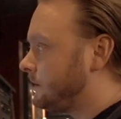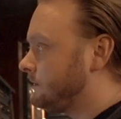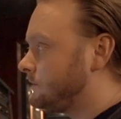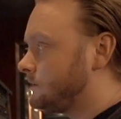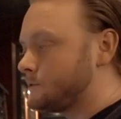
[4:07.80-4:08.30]

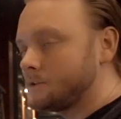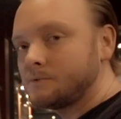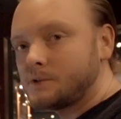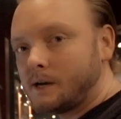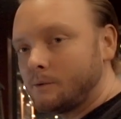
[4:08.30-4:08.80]
in terms
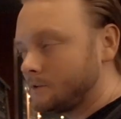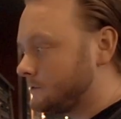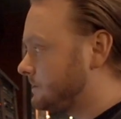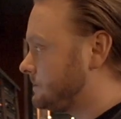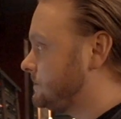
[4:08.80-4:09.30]
of sound,
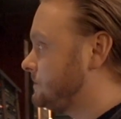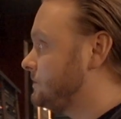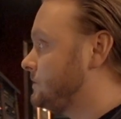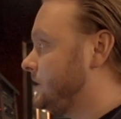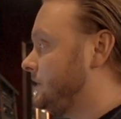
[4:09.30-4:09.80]
this is
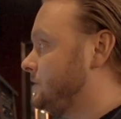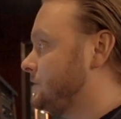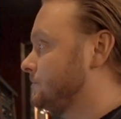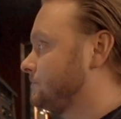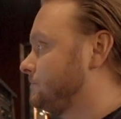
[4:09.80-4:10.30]
the change.